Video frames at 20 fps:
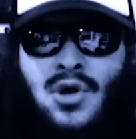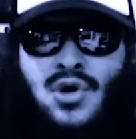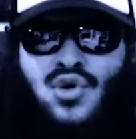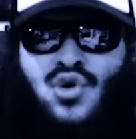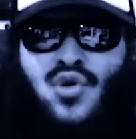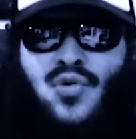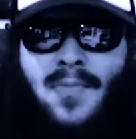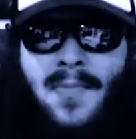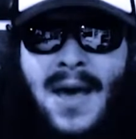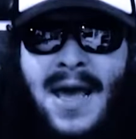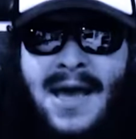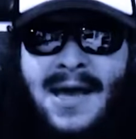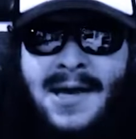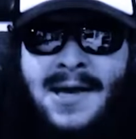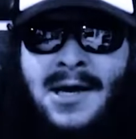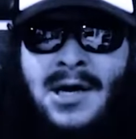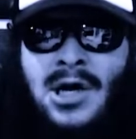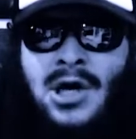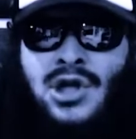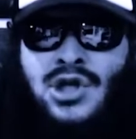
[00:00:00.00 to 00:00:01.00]
to
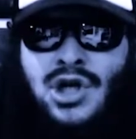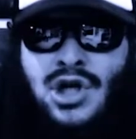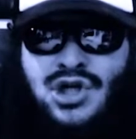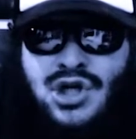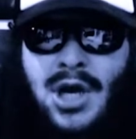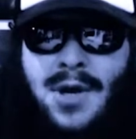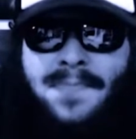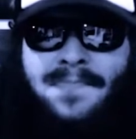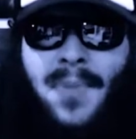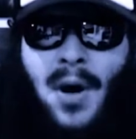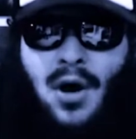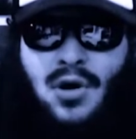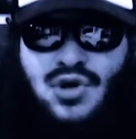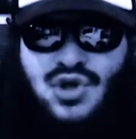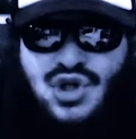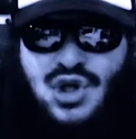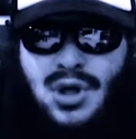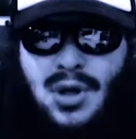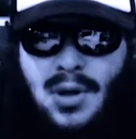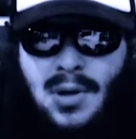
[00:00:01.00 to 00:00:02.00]
make such a
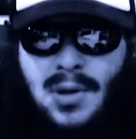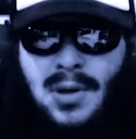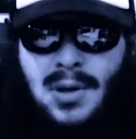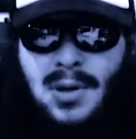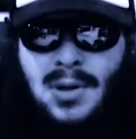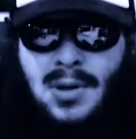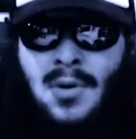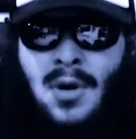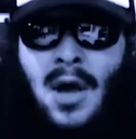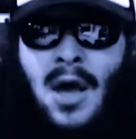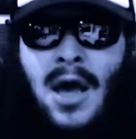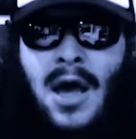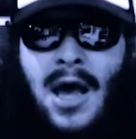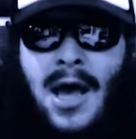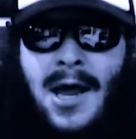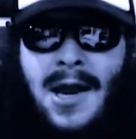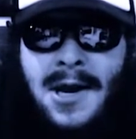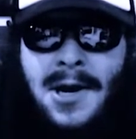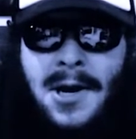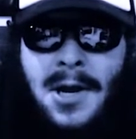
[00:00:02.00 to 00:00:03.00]
personal
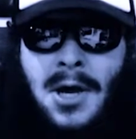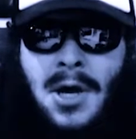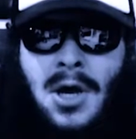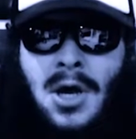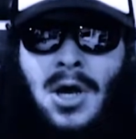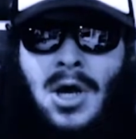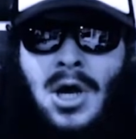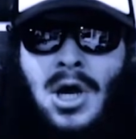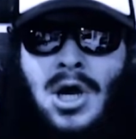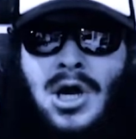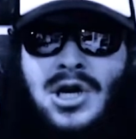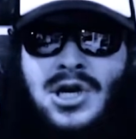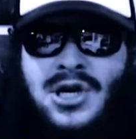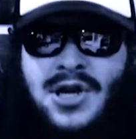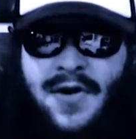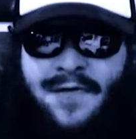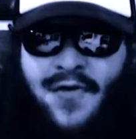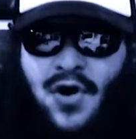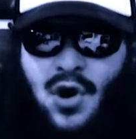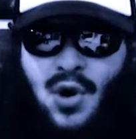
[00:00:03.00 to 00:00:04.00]
and
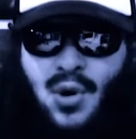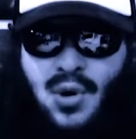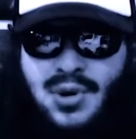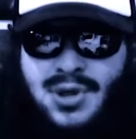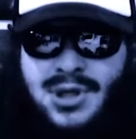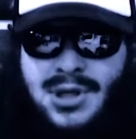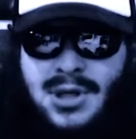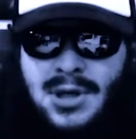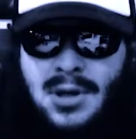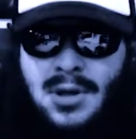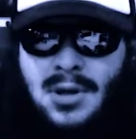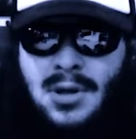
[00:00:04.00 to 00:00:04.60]
difficult